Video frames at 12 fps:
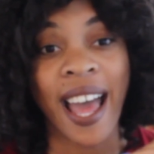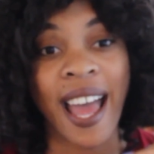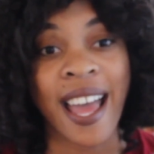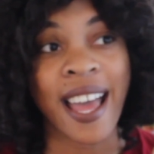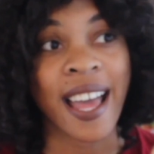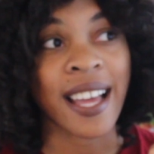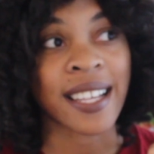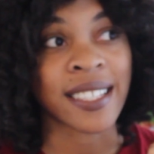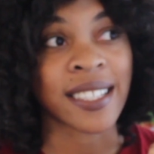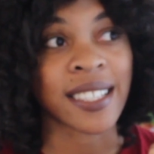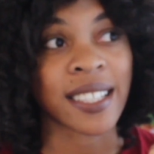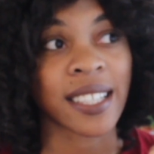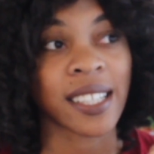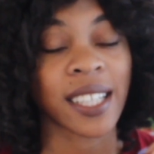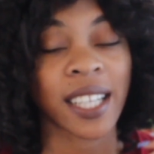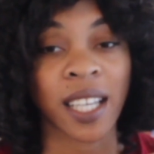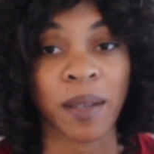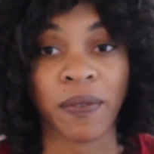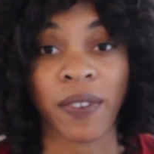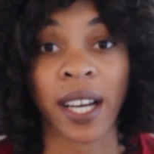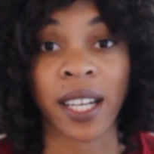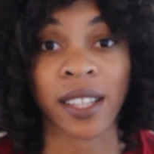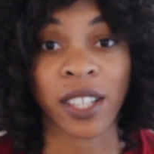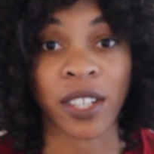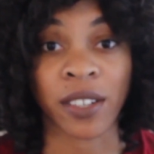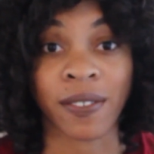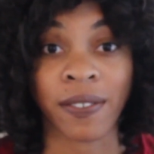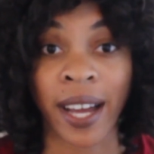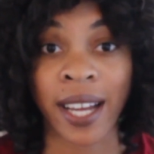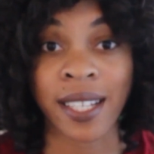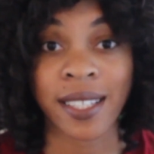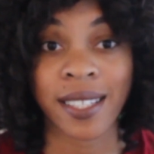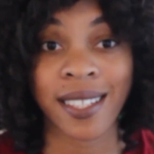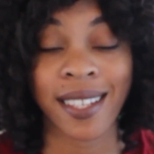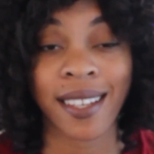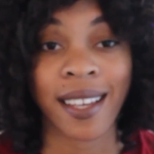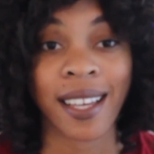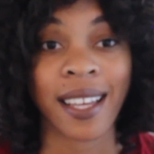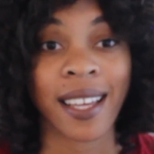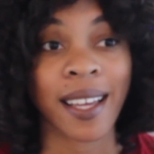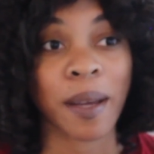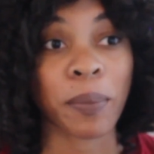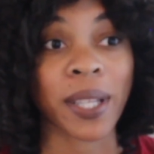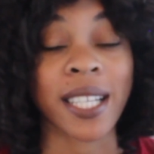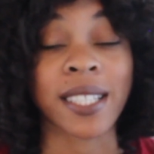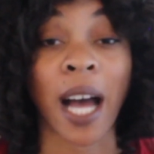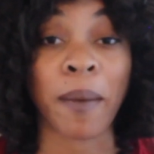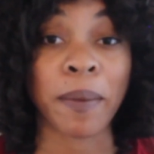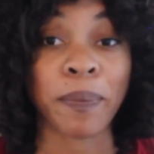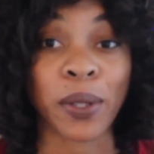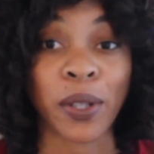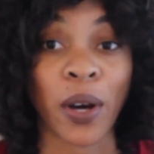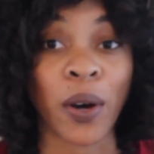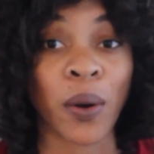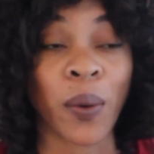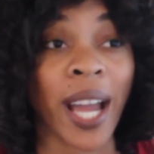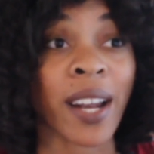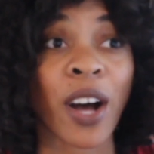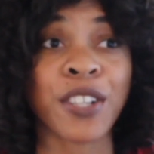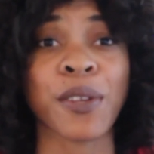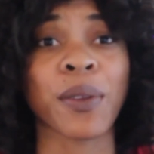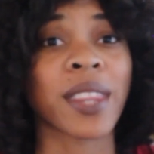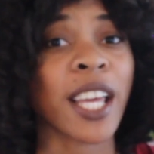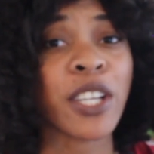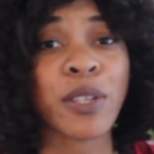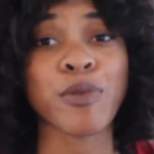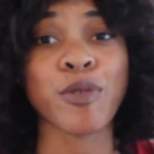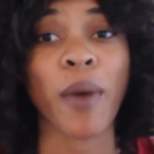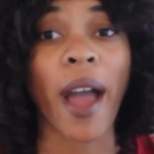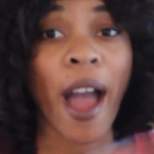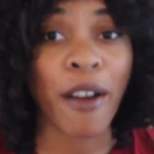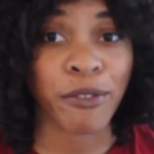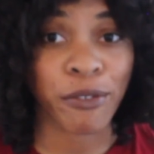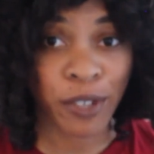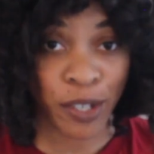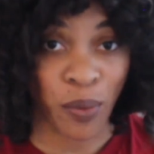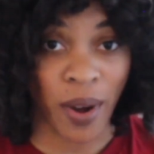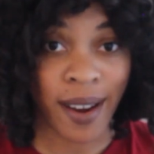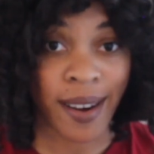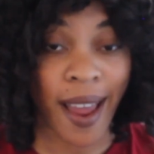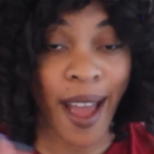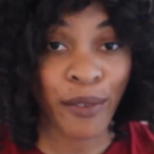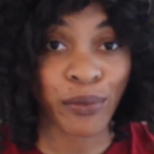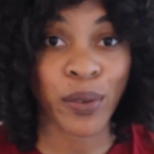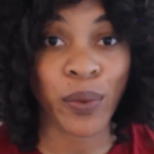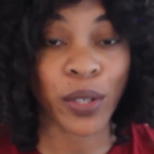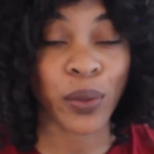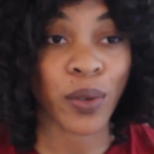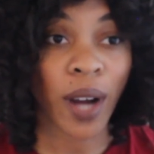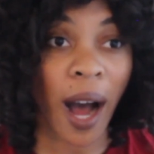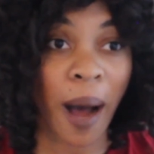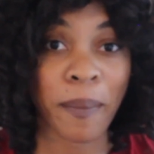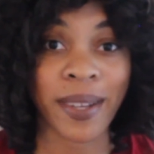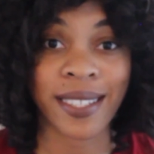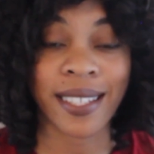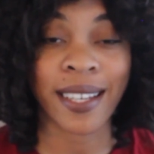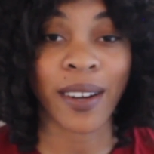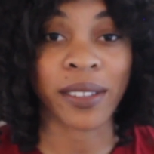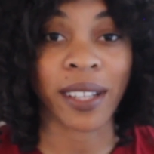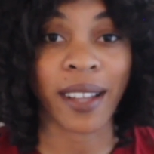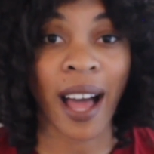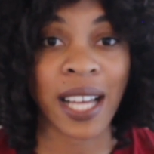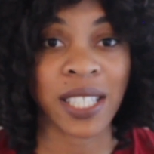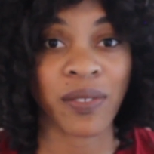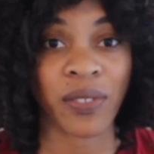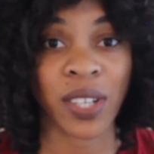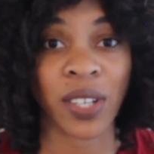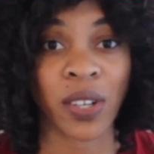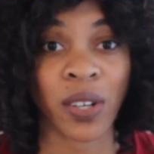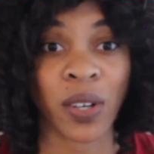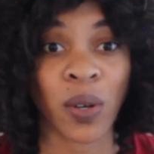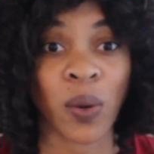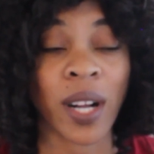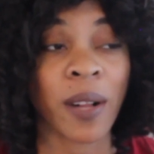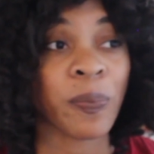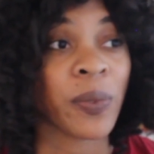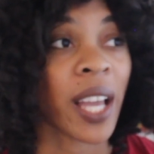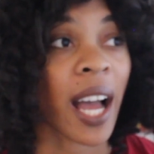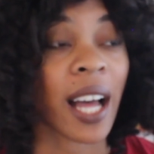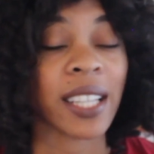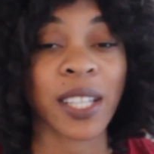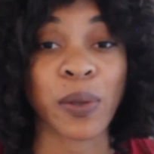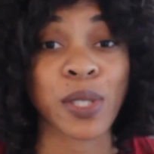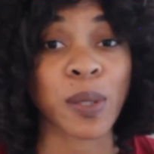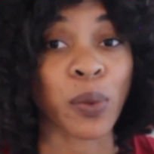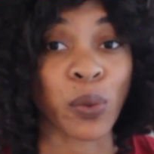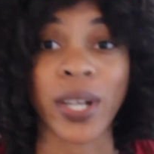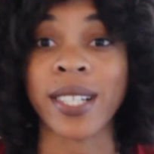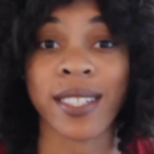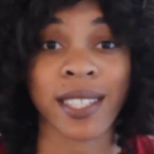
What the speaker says: and keep fighting the good fight. Please comment below, and also thank you to everyone who commented on the last video. There were some great